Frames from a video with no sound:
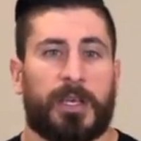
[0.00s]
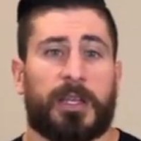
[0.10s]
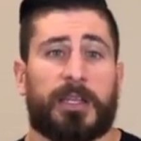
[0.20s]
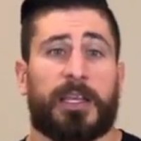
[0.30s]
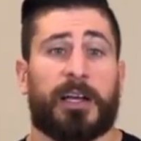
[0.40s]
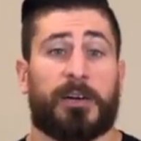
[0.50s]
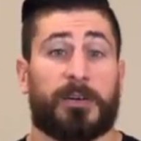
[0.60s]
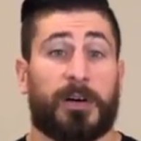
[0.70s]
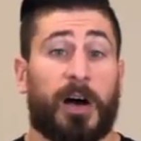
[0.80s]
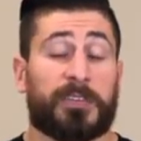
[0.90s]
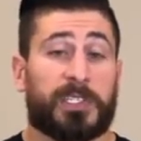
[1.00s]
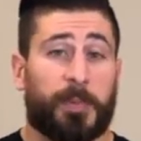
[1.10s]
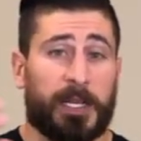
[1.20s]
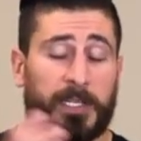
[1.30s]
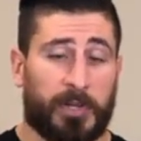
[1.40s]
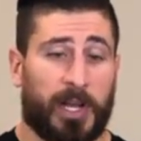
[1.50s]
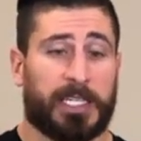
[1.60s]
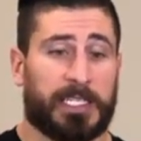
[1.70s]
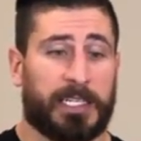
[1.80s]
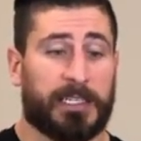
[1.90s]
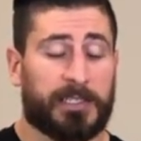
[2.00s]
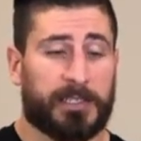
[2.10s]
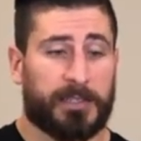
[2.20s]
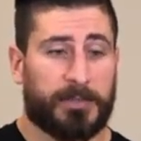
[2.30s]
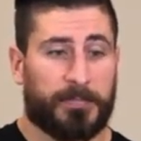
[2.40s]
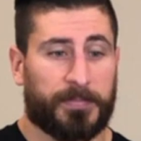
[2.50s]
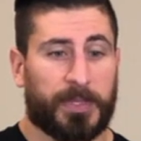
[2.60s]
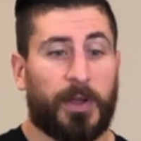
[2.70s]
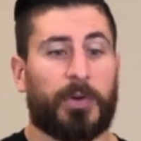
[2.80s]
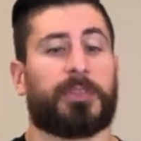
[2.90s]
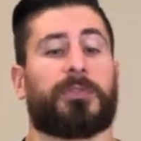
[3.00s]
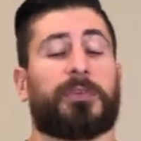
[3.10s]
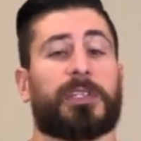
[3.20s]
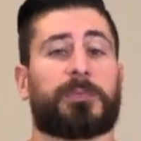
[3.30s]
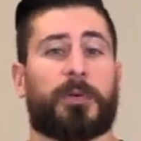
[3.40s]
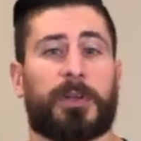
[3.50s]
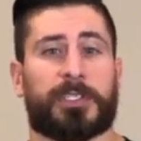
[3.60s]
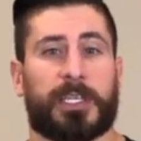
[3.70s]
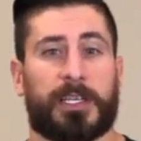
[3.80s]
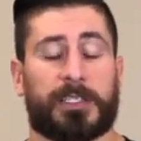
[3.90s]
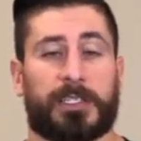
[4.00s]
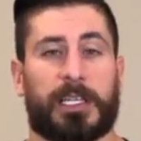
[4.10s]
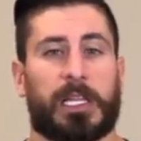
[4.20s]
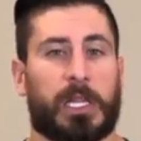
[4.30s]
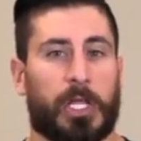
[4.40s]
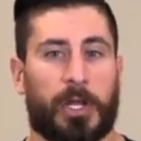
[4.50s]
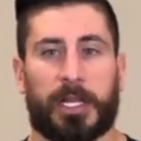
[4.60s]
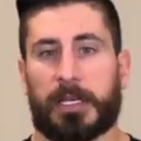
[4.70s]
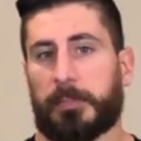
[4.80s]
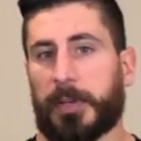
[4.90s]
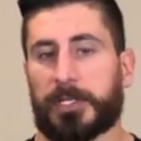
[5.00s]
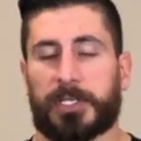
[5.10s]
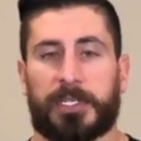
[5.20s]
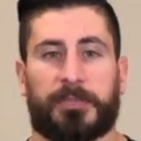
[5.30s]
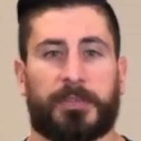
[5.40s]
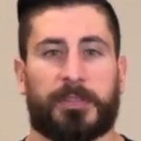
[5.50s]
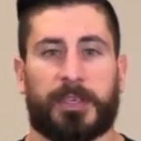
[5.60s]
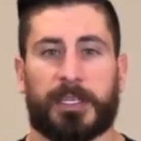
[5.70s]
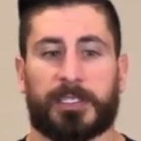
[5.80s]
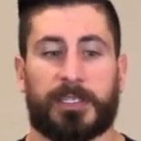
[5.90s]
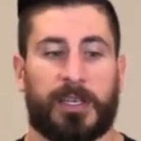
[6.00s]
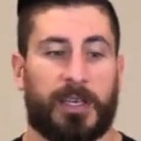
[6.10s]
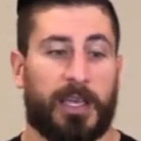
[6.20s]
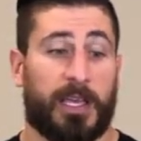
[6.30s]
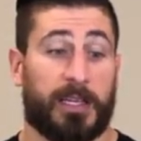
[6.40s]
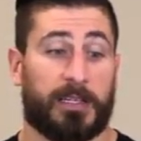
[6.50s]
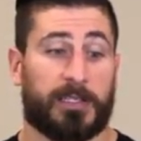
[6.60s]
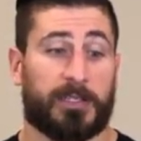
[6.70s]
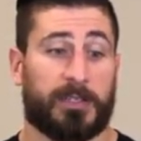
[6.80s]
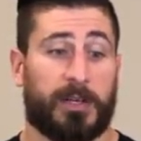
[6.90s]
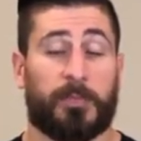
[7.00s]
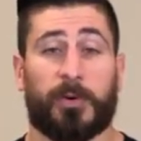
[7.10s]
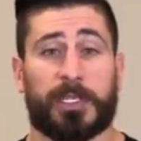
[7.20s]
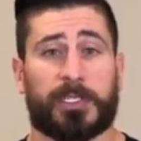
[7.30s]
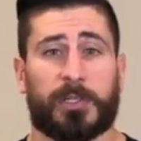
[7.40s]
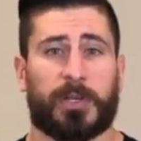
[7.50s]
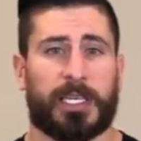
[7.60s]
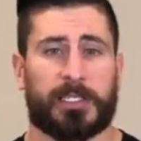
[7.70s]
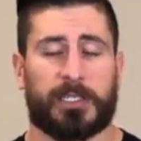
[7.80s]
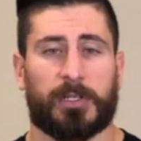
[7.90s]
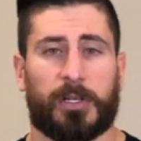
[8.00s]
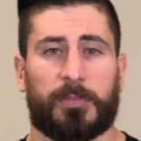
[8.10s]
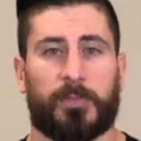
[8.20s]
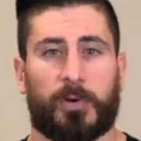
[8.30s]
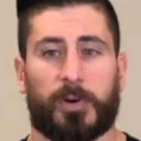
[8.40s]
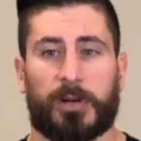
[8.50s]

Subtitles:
Now, I've spent 9 years going through this process and learning a bunch of different things, and I'm always looking to learn more.